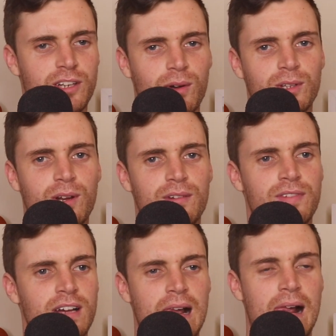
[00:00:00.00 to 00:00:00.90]
know a lot
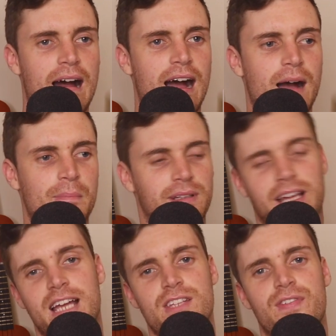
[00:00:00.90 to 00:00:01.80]
of
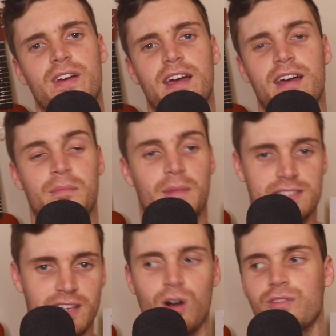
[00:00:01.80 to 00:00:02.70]
plans for
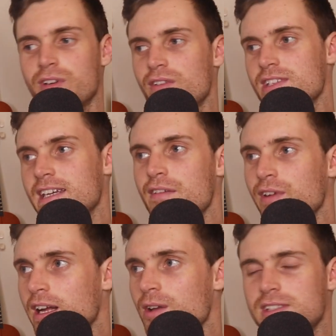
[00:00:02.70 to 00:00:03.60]
myself and obviously
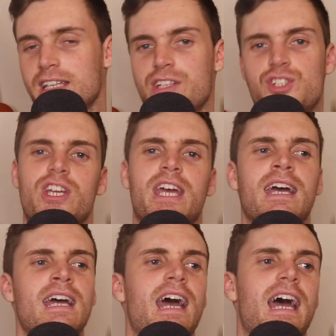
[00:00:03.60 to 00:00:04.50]
everyone else next year.
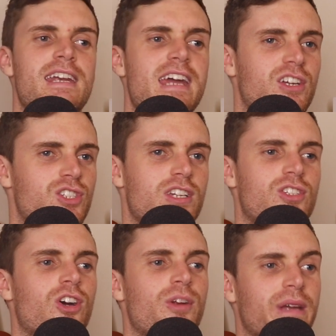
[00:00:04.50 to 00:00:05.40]
And next year is
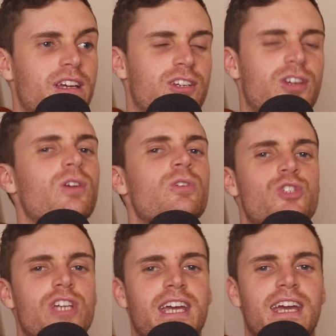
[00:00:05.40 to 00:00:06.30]
going to be a
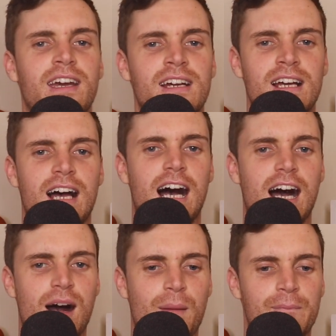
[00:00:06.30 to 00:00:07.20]
huge year
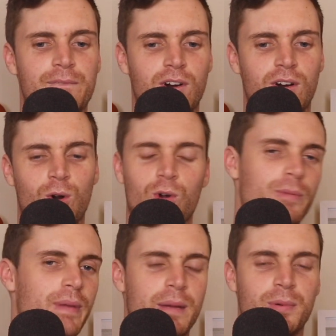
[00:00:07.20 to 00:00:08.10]
for all the
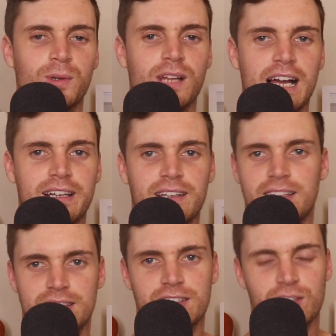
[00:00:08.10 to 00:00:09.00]
people like
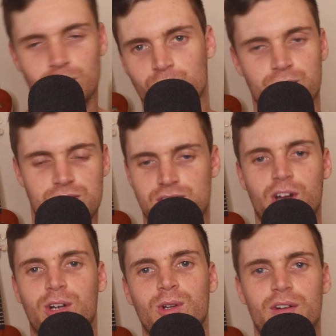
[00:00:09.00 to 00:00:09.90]
in the little
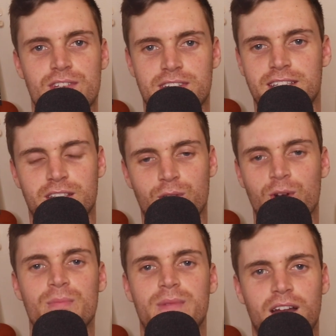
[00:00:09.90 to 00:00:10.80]
circle, obviously in the
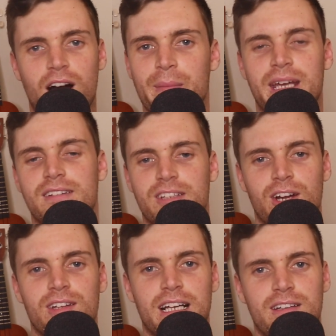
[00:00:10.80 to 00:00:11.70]
group that I'm in,
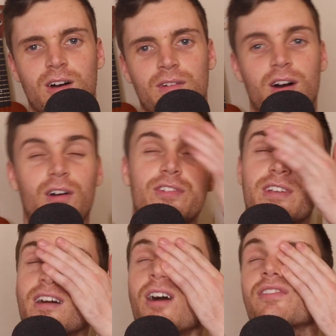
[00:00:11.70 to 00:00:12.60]
like often,